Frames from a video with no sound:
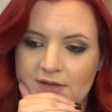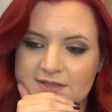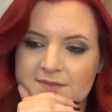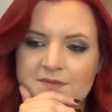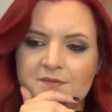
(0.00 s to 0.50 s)
It
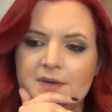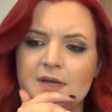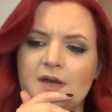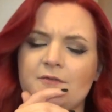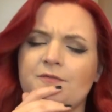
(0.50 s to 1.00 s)
seemed to
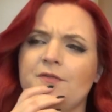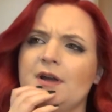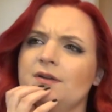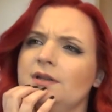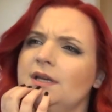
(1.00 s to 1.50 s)
be a
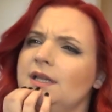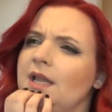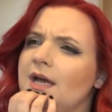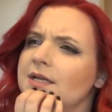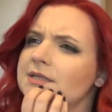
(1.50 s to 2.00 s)
fairly
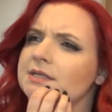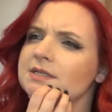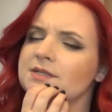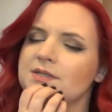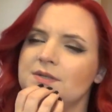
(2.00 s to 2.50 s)
light
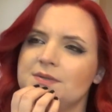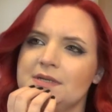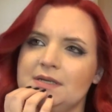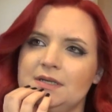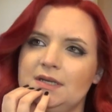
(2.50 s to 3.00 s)

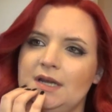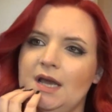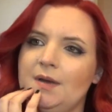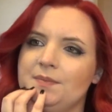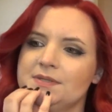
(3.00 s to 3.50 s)
Susan
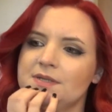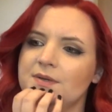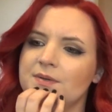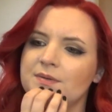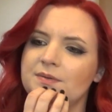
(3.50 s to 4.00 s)

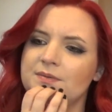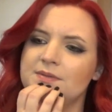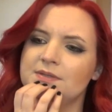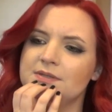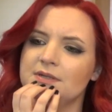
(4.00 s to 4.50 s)

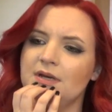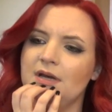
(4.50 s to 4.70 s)
episodes.